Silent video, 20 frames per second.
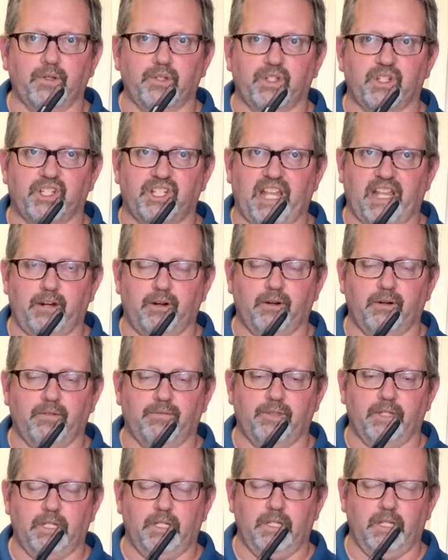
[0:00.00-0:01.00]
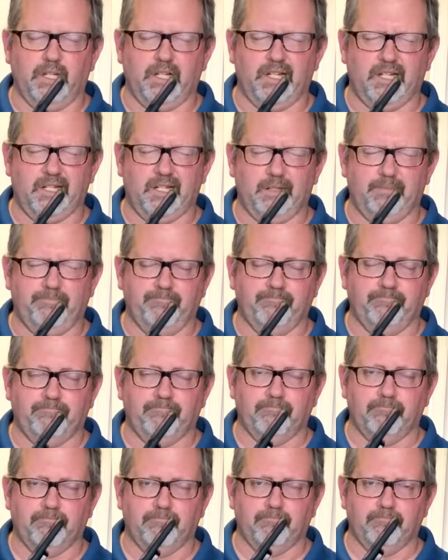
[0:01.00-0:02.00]
center of the
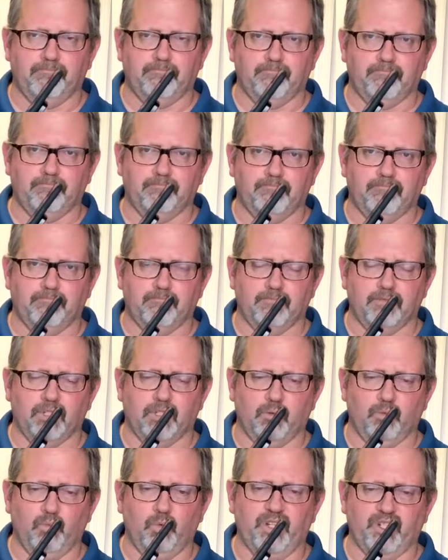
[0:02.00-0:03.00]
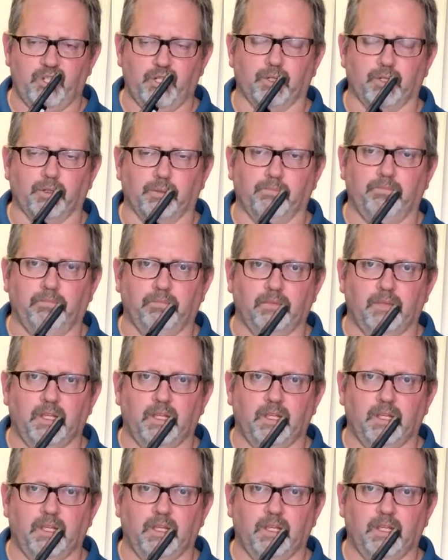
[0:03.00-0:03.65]
windshield,